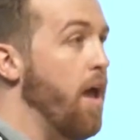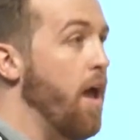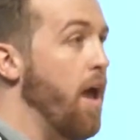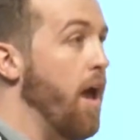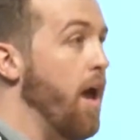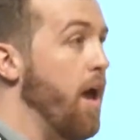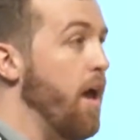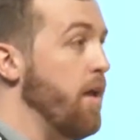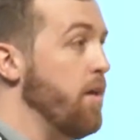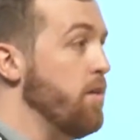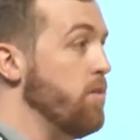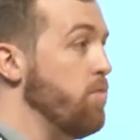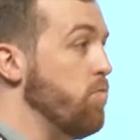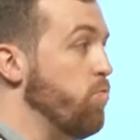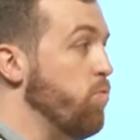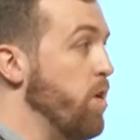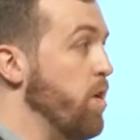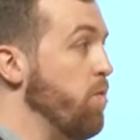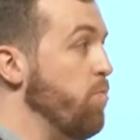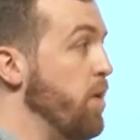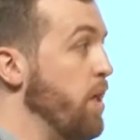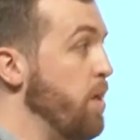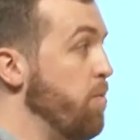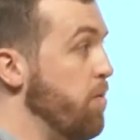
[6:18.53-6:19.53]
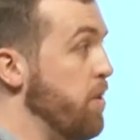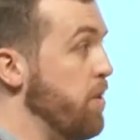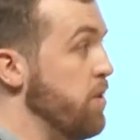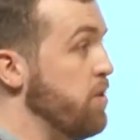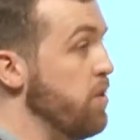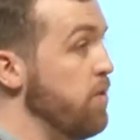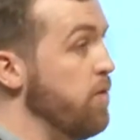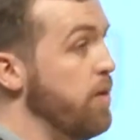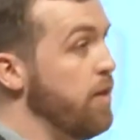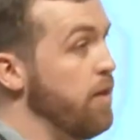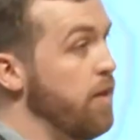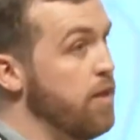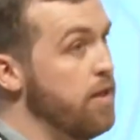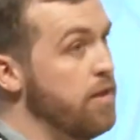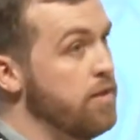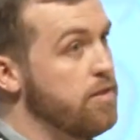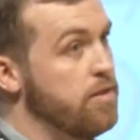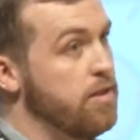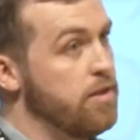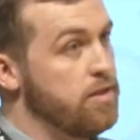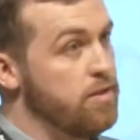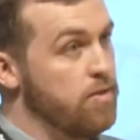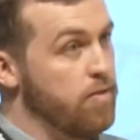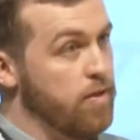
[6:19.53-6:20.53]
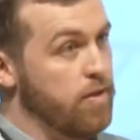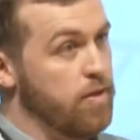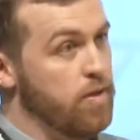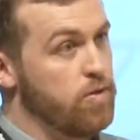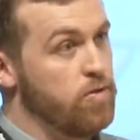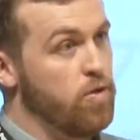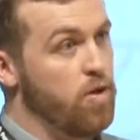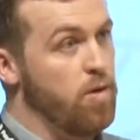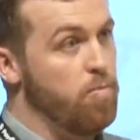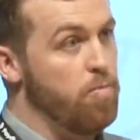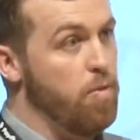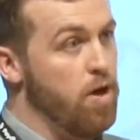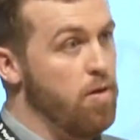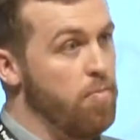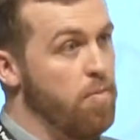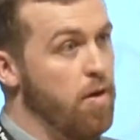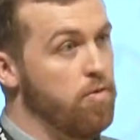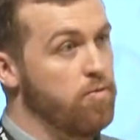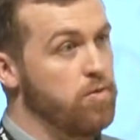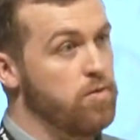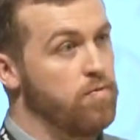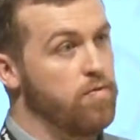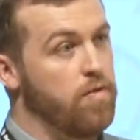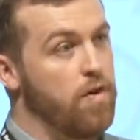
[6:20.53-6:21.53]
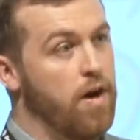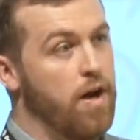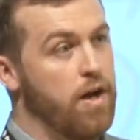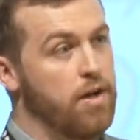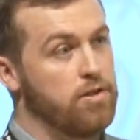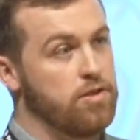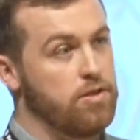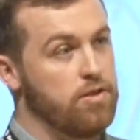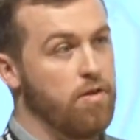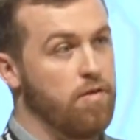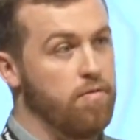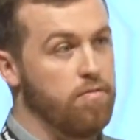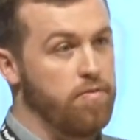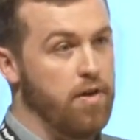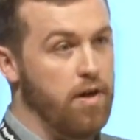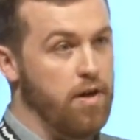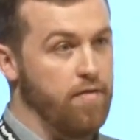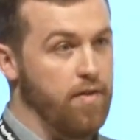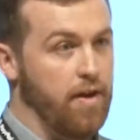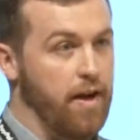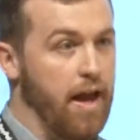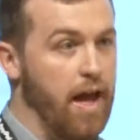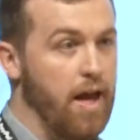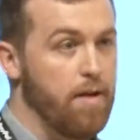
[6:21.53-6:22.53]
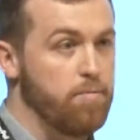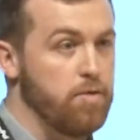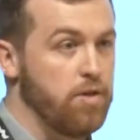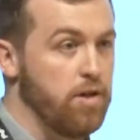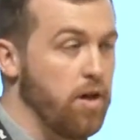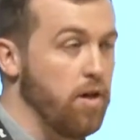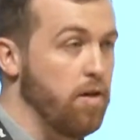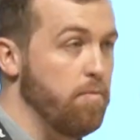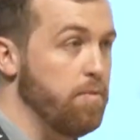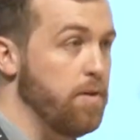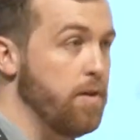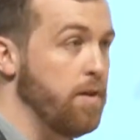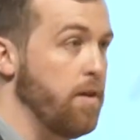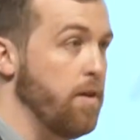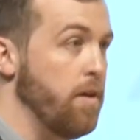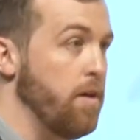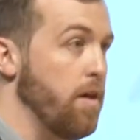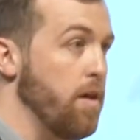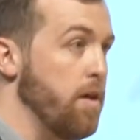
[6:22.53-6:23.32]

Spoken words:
And when people are doing this, they're doing this on a mobile device, not in front of a laptop.